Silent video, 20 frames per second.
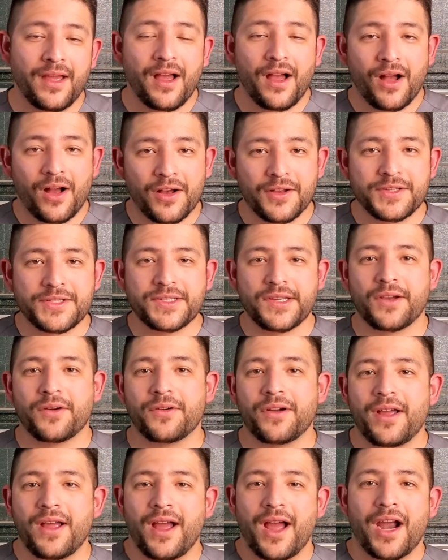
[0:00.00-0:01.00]

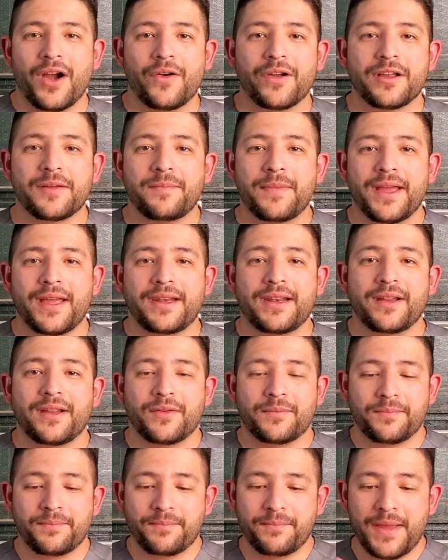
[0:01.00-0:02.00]
Also, I recommend
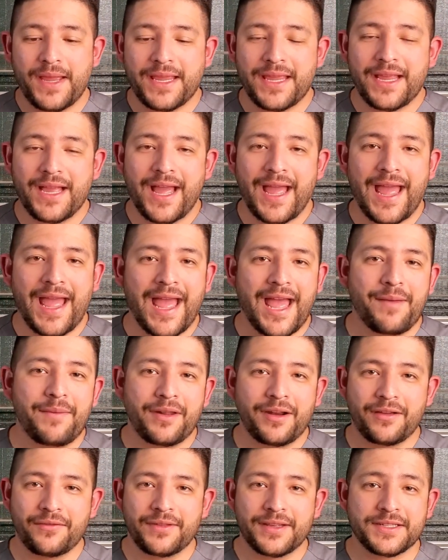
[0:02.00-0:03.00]
making a
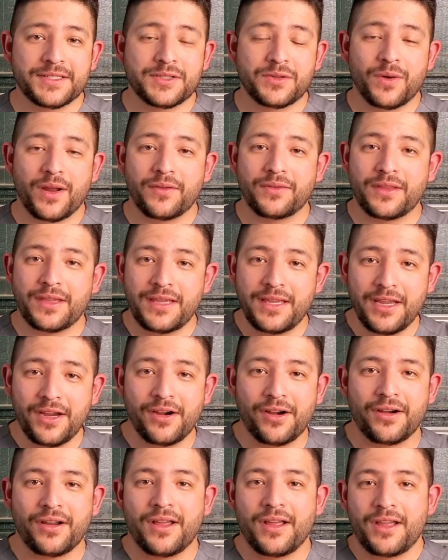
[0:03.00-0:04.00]
habit of this throughout the
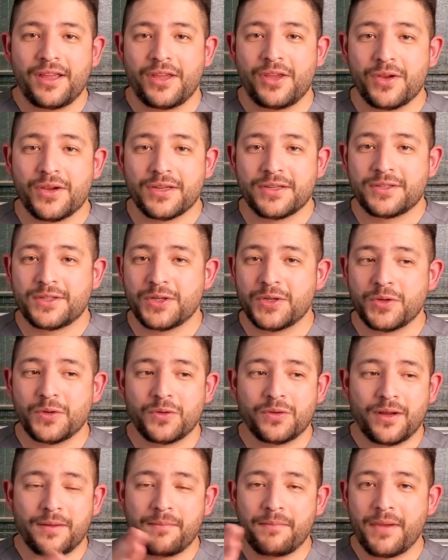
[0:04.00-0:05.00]
year. You can
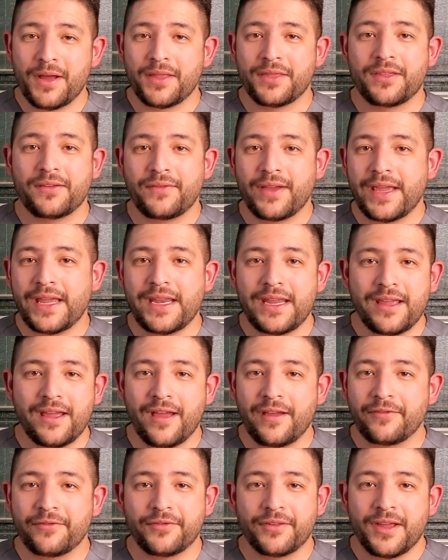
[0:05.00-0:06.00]
do a month of
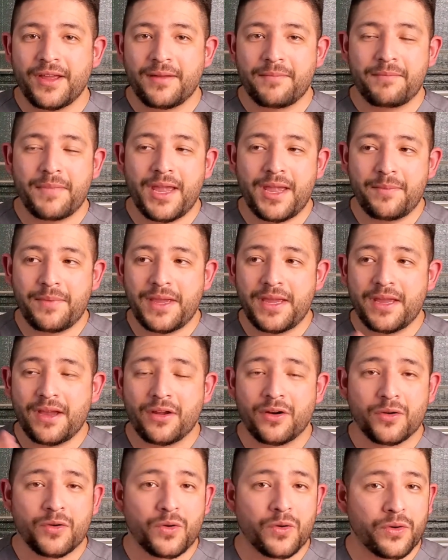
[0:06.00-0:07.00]
ADF maybe
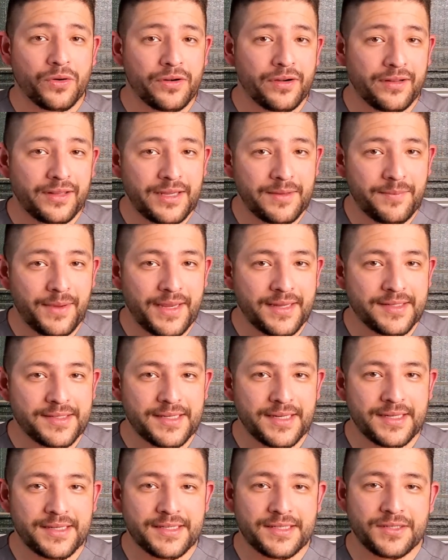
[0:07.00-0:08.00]
on a quarterly
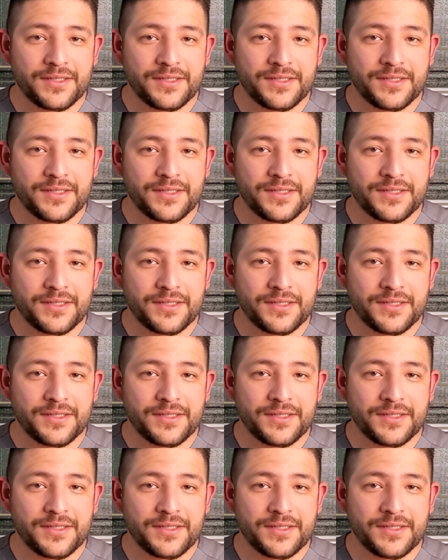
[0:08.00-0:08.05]
basis,